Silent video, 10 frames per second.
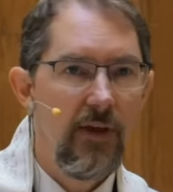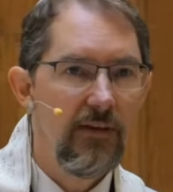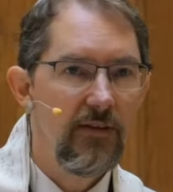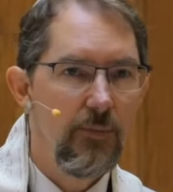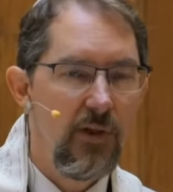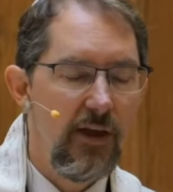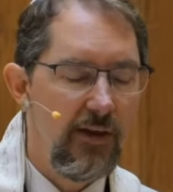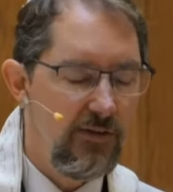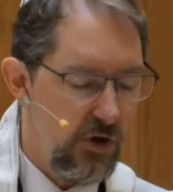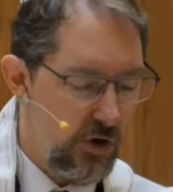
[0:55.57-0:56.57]
as
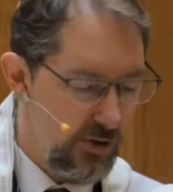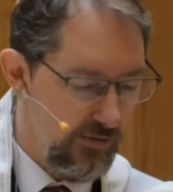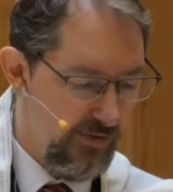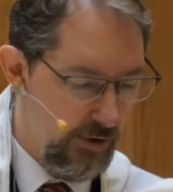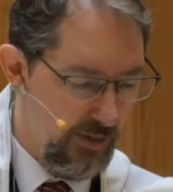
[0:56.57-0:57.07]
applying to all of our